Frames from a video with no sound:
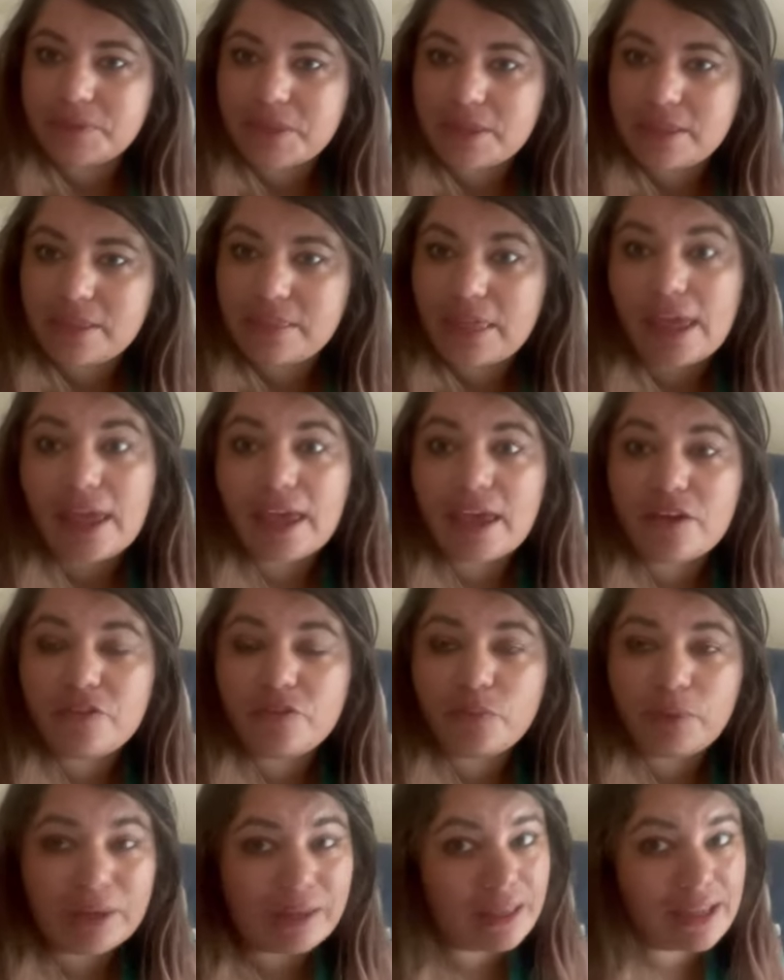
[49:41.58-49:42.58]
they
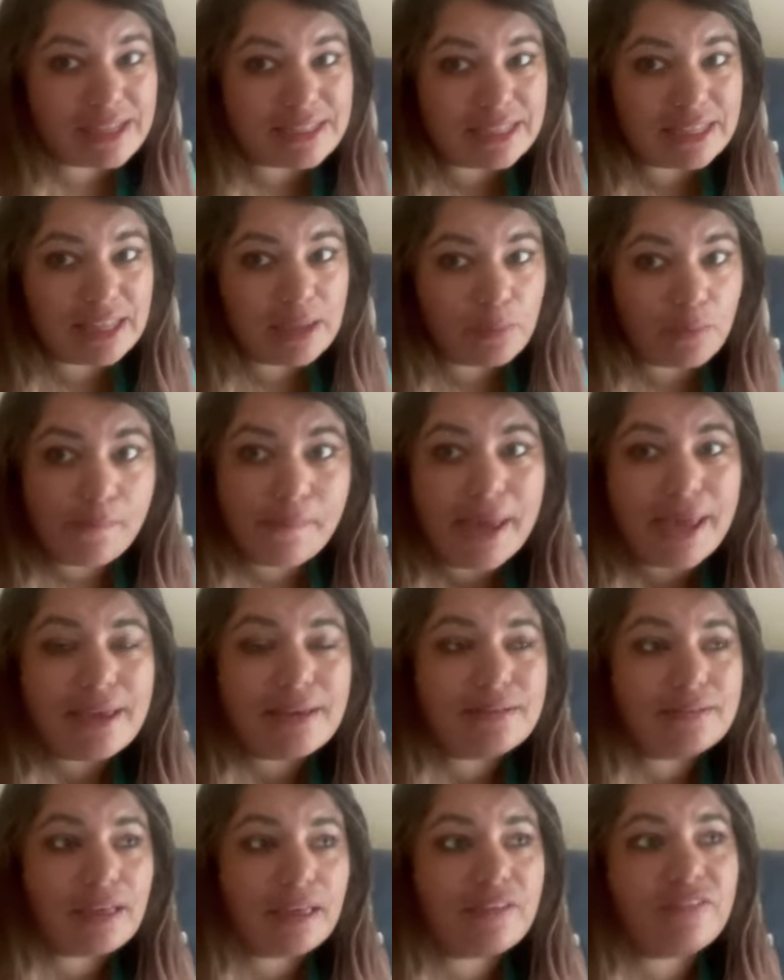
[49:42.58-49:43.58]
realized that they were
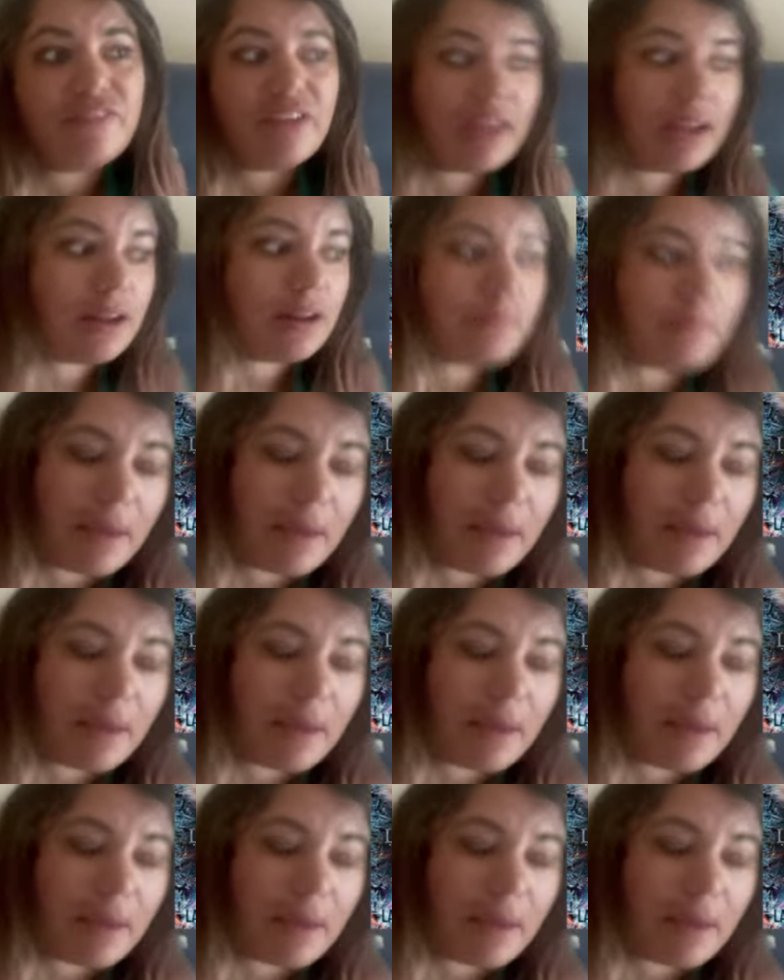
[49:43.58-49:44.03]
fated